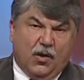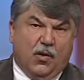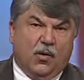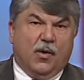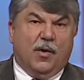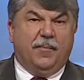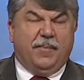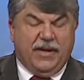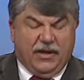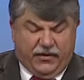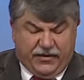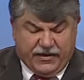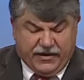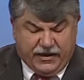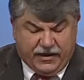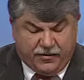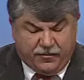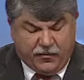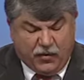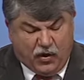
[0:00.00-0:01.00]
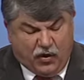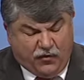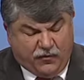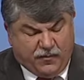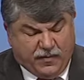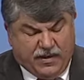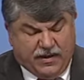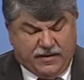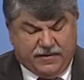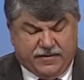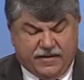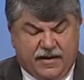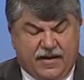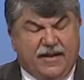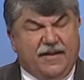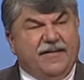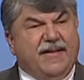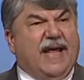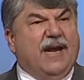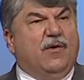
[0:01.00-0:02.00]
We're building a movement
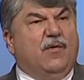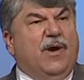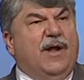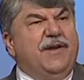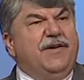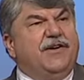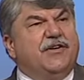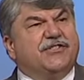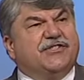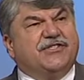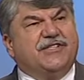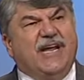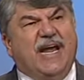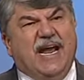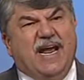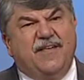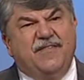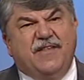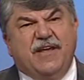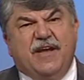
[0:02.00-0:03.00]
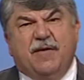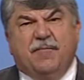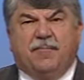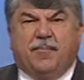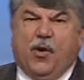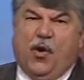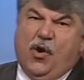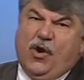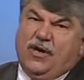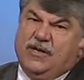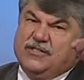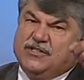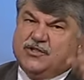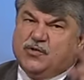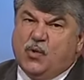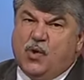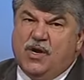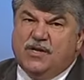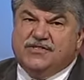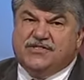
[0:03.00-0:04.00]
that will understand the importance,
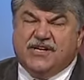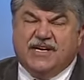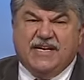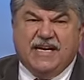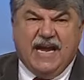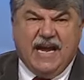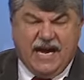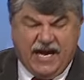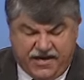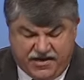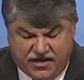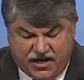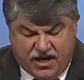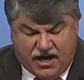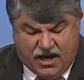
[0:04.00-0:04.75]
once again,